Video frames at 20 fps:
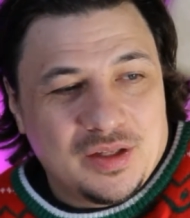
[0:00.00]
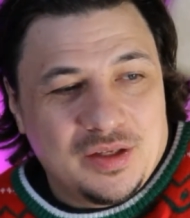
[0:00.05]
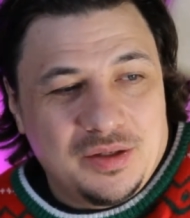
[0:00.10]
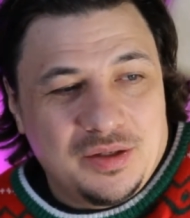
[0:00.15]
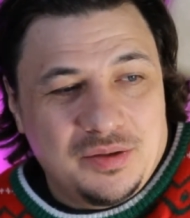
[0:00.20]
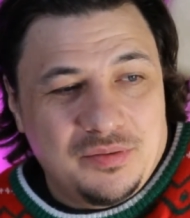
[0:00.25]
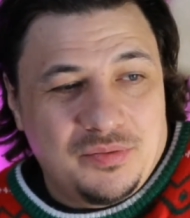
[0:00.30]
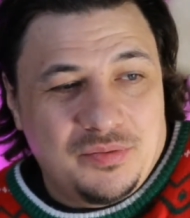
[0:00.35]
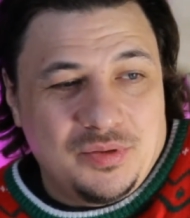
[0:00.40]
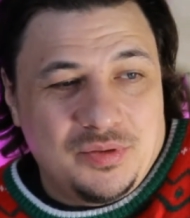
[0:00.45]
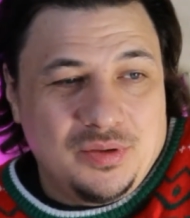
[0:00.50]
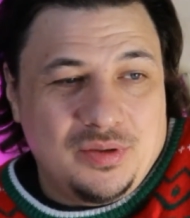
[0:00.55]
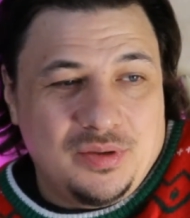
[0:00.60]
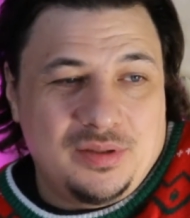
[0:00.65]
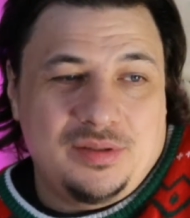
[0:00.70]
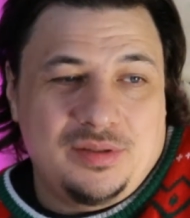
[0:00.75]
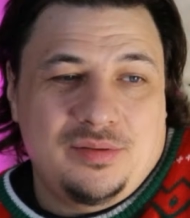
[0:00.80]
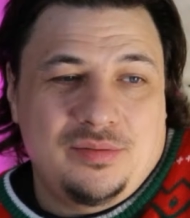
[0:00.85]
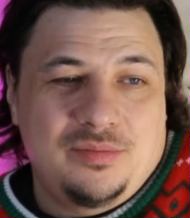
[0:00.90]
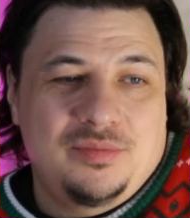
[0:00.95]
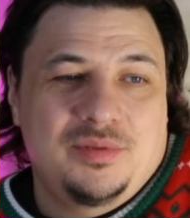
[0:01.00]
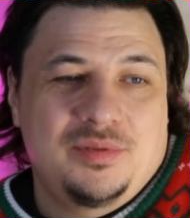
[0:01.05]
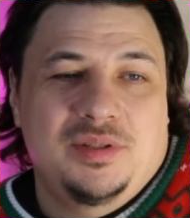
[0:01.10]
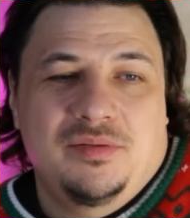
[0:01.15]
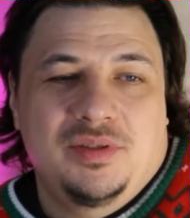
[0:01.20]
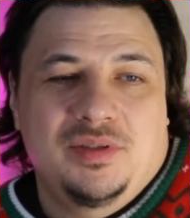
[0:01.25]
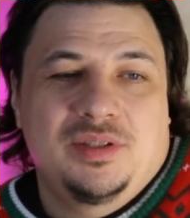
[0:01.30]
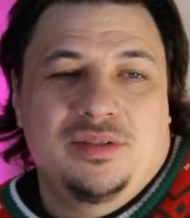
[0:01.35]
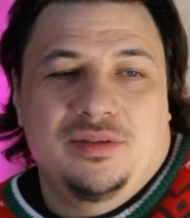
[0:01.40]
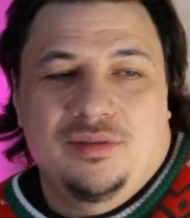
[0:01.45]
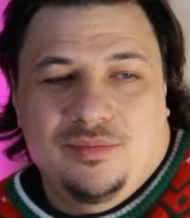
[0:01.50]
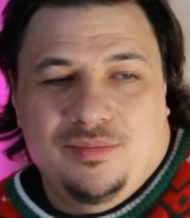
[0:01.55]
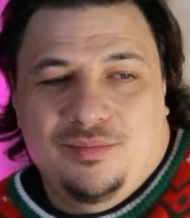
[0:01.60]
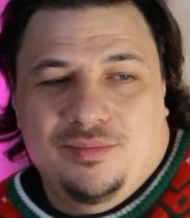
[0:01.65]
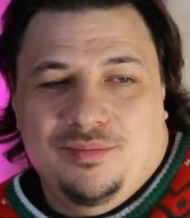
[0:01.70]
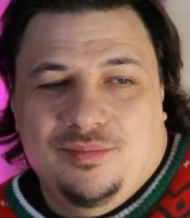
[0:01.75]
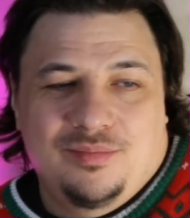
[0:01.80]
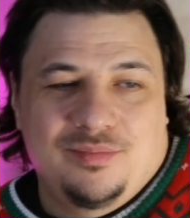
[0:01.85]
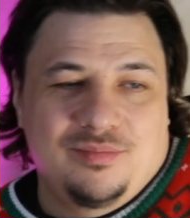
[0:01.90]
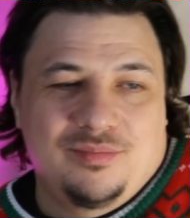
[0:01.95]
If not, we
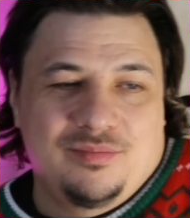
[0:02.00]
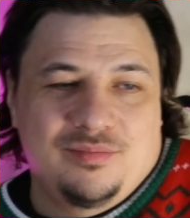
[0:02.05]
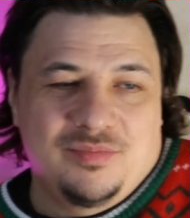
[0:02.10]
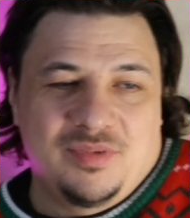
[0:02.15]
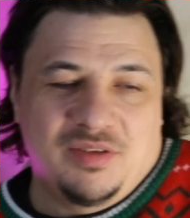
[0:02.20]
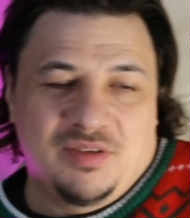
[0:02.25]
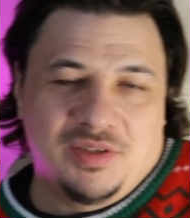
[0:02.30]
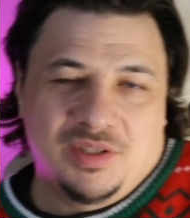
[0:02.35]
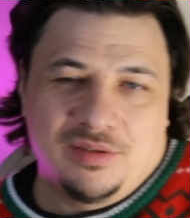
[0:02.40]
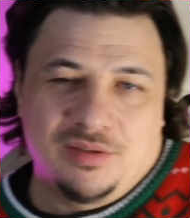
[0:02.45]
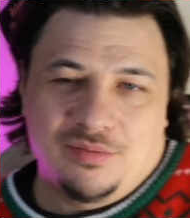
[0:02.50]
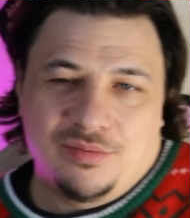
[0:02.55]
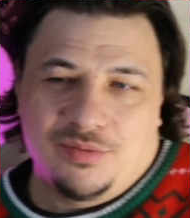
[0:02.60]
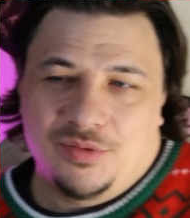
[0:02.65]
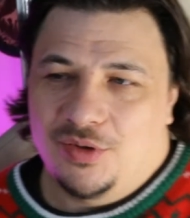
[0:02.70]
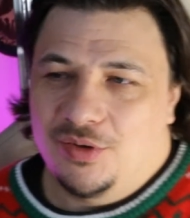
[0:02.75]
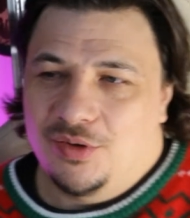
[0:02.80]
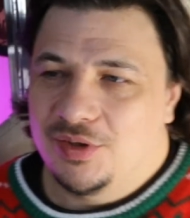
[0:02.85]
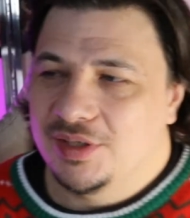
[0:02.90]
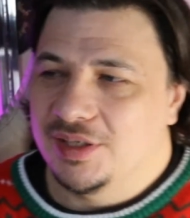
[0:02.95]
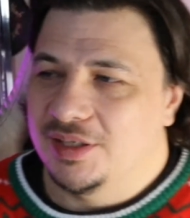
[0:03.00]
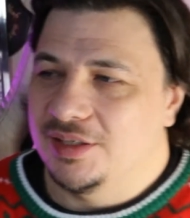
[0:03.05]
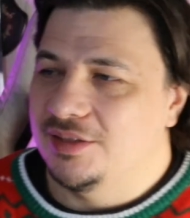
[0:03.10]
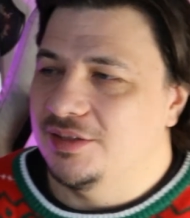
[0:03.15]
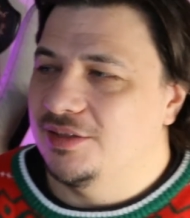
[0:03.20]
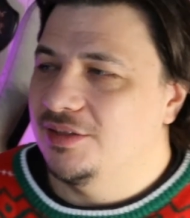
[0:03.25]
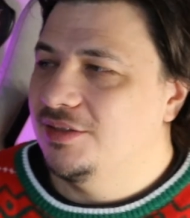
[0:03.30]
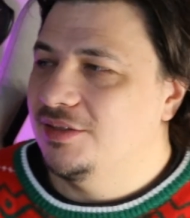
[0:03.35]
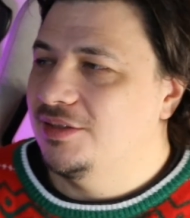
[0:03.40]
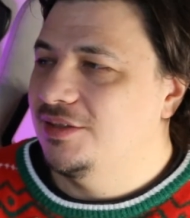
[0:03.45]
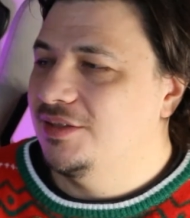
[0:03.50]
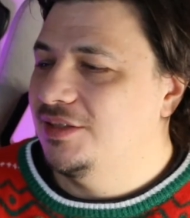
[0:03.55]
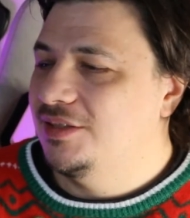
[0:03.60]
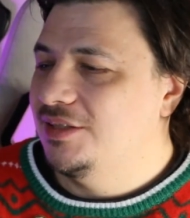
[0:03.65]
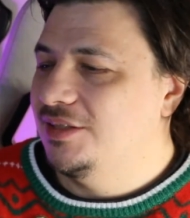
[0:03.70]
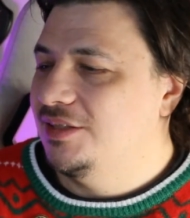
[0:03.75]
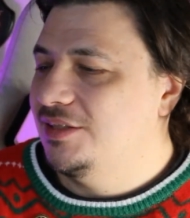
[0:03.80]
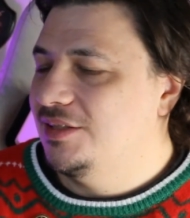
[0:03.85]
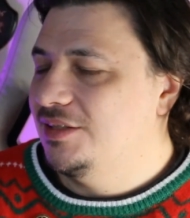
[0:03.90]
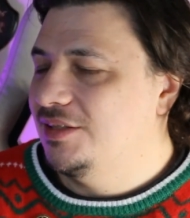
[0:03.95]
will talk and
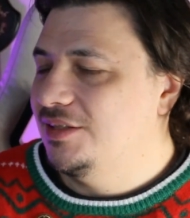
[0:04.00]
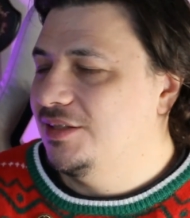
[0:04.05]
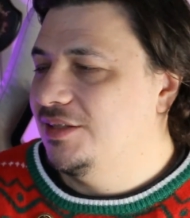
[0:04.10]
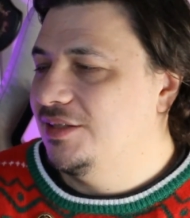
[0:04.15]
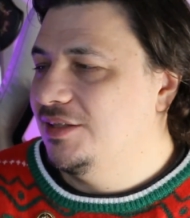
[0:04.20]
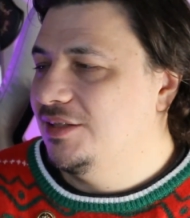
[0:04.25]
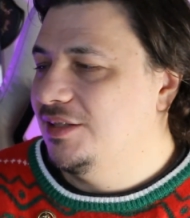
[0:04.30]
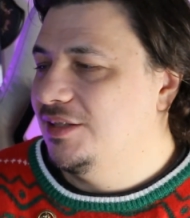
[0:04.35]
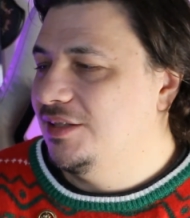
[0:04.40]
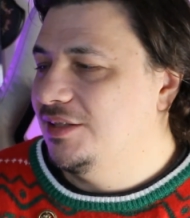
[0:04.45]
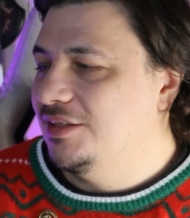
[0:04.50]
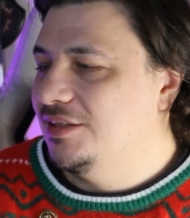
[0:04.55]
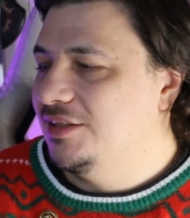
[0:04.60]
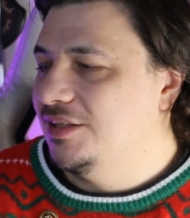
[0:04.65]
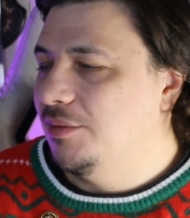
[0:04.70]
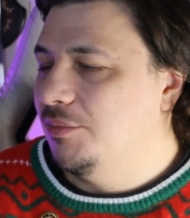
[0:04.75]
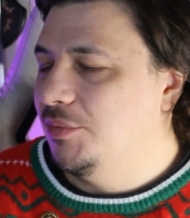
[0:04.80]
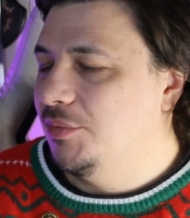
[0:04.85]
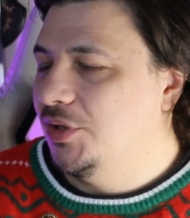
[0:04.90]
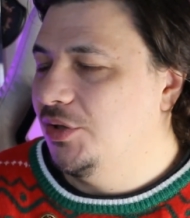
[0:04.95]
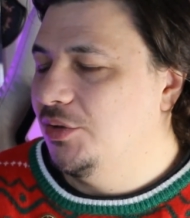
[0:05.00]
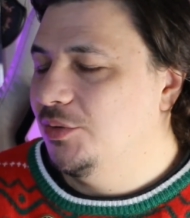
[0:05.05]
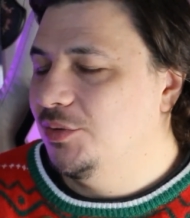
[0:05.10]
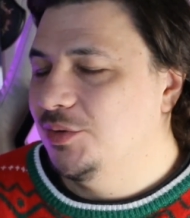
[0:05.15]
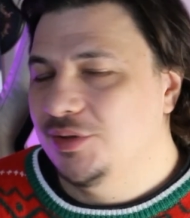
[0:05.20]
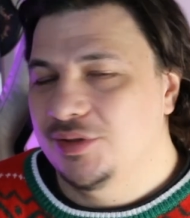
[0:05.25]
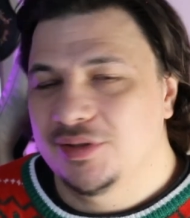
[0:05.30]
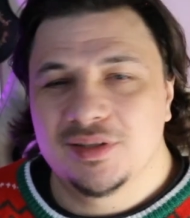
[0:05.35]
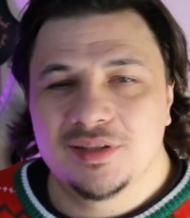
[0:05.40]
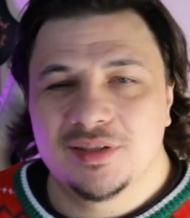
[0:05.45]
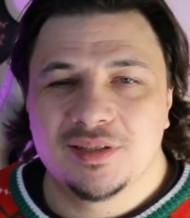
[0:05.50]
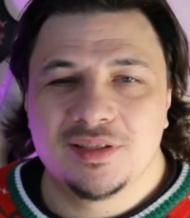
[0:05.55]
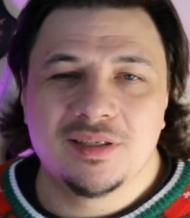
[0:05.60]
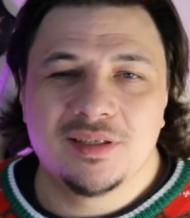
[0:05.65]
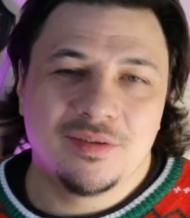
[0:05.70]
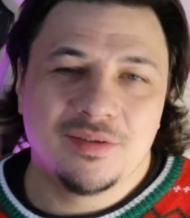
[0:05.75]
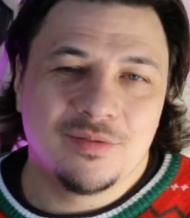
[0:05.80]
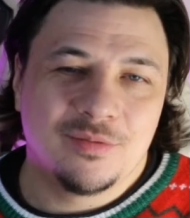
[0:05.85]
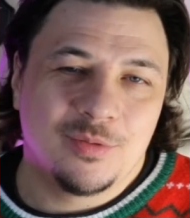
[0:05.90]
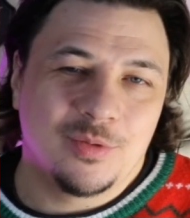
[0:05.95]
see some news
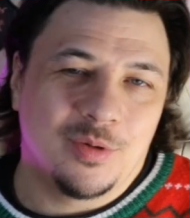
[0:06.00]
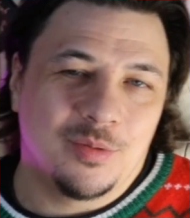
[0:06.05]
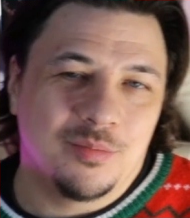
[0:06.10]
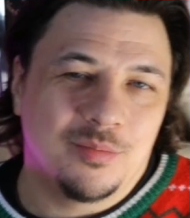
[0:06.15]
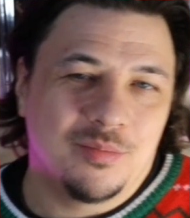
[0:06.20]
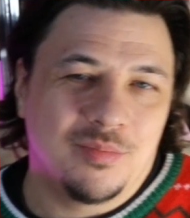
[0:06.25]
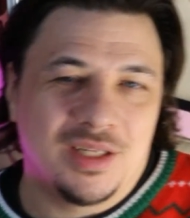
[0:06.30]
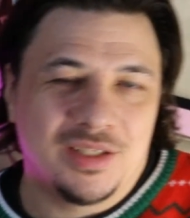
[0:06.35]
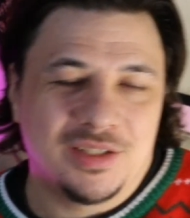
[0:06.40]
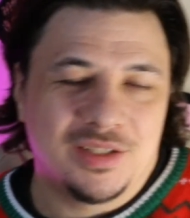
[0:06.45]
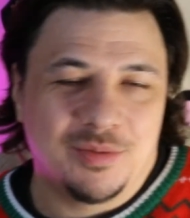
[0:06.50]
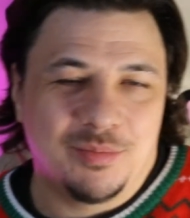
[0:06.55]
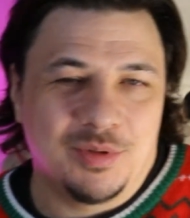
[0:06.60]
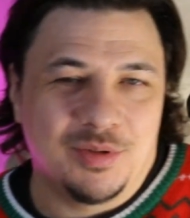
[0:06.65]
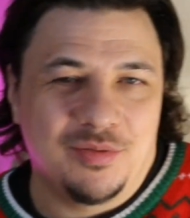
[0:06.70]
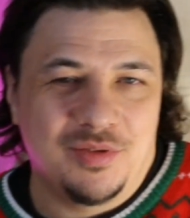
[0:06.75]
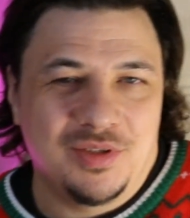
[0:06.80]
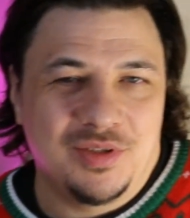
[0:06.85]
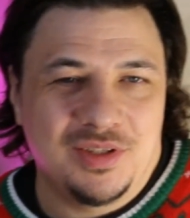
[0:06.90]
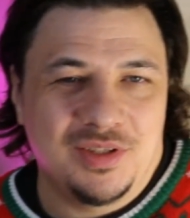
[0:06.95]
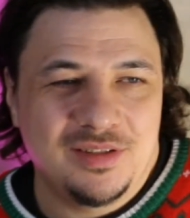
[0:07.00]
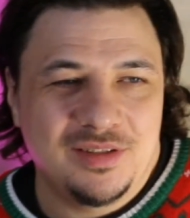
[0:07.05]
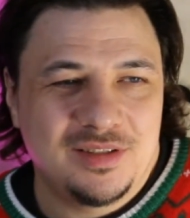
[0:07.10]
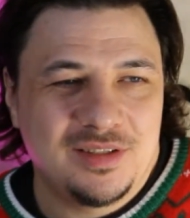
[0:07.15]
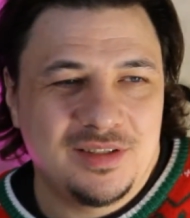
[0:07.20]
from multiple fields,